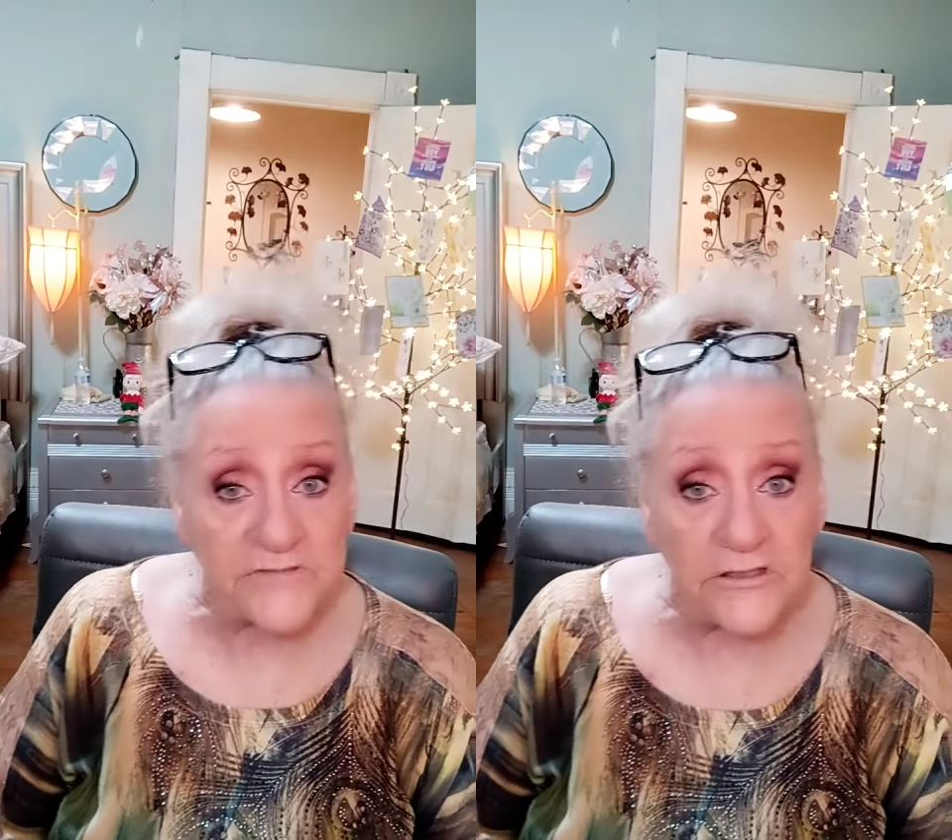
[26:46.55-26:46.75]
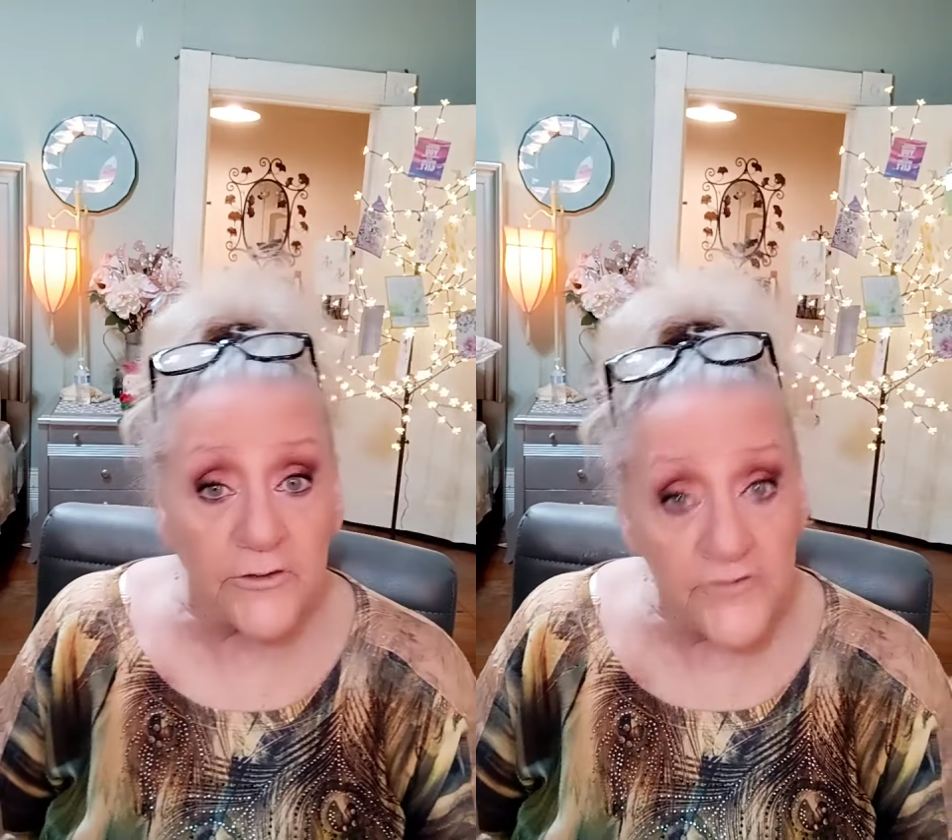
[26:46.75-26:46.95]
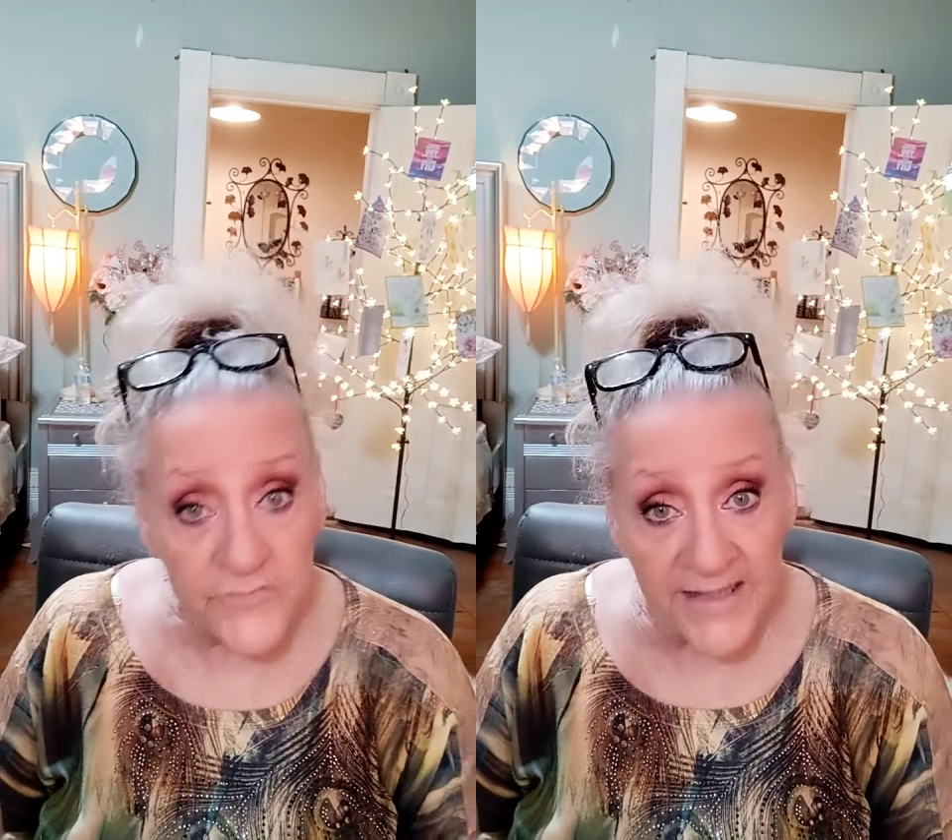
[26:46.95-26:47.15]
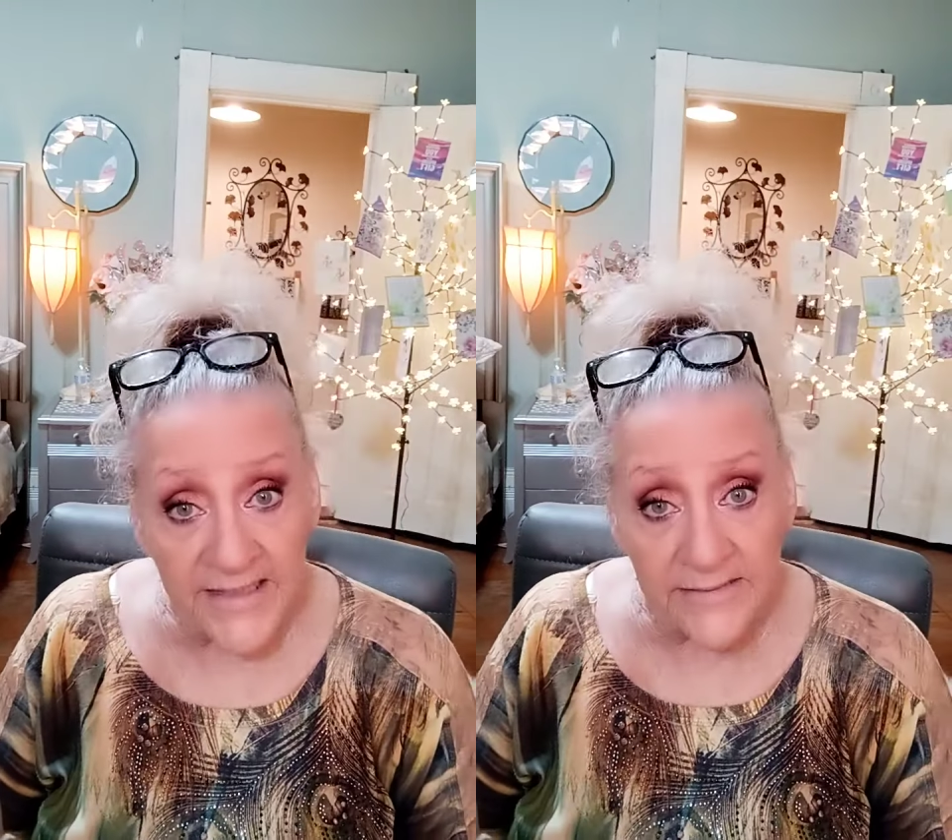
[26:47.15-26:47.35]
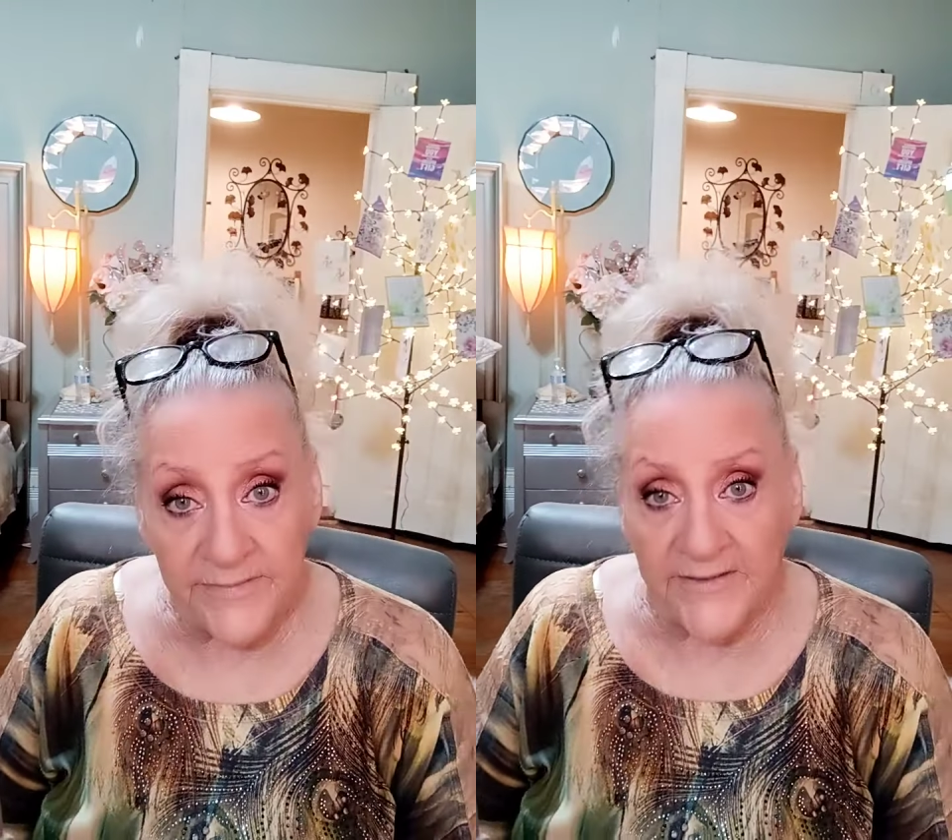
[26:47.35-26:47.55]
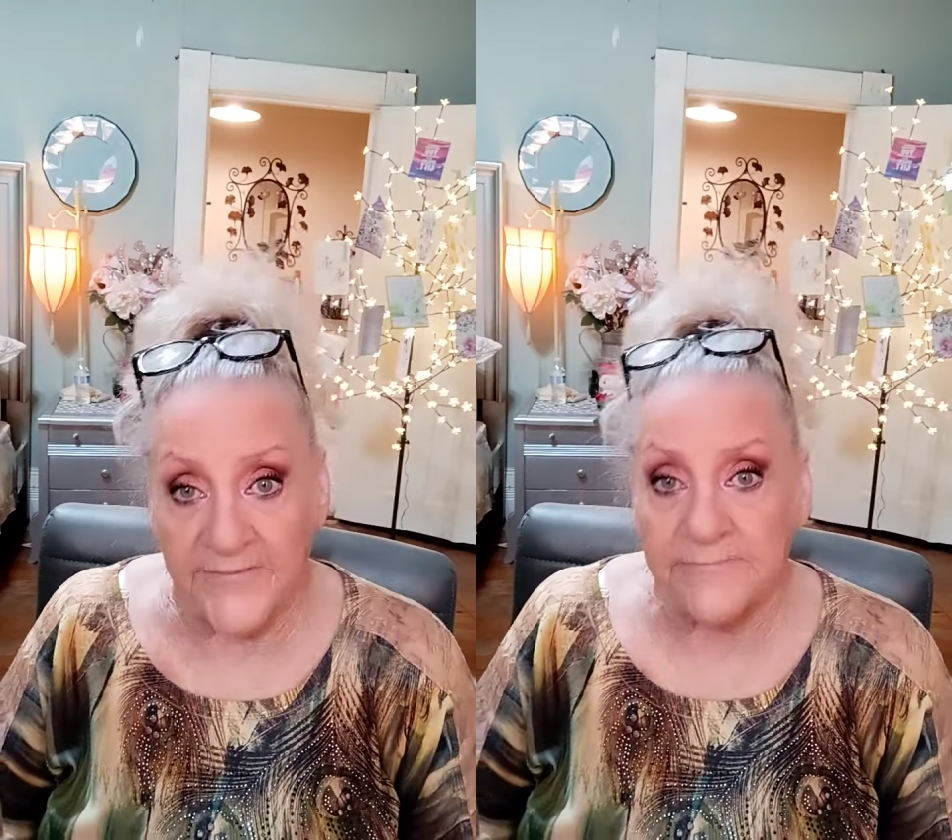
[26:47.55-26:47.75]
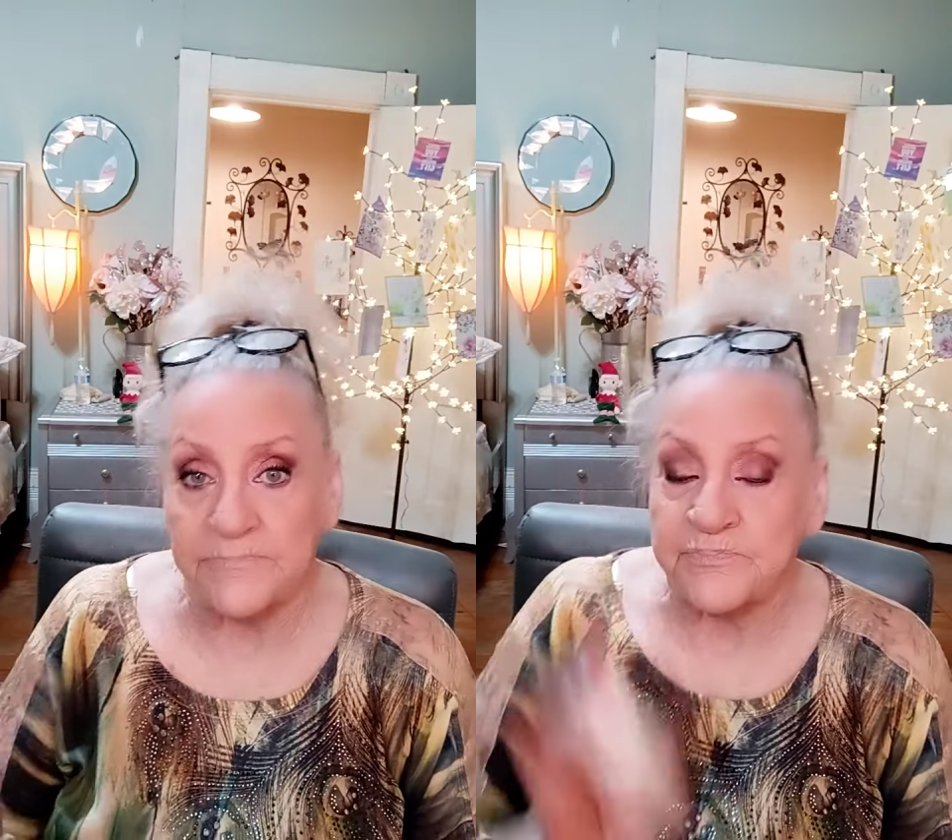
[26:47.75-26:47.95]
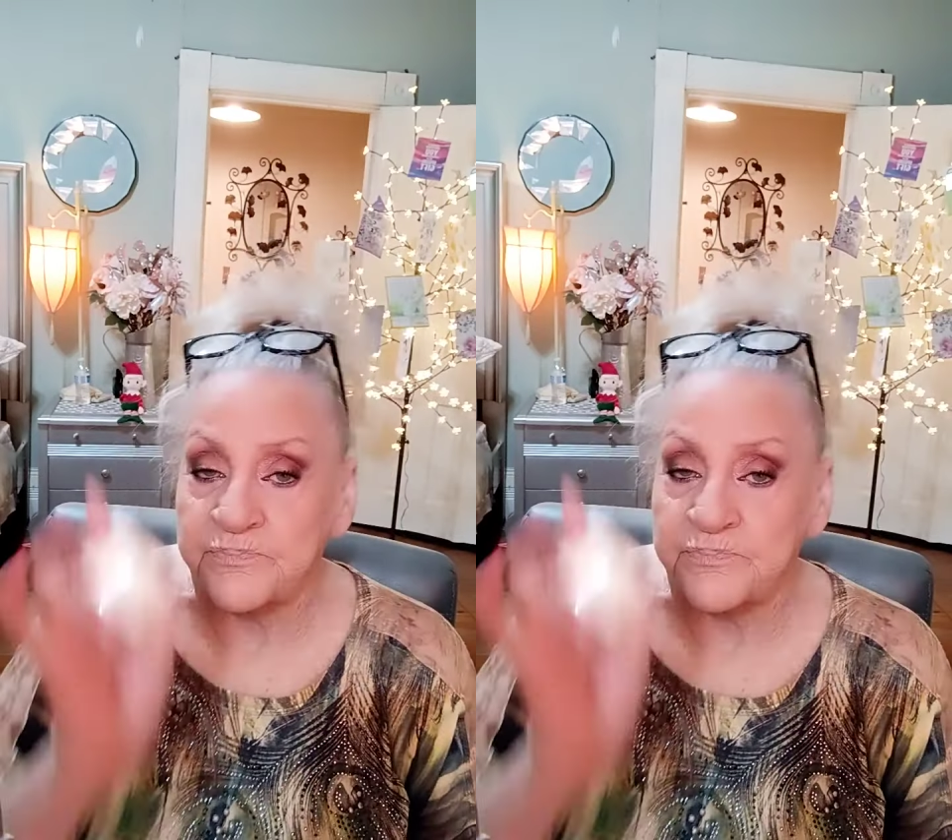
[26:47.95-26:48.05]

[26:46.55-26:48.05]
Loose baking powder.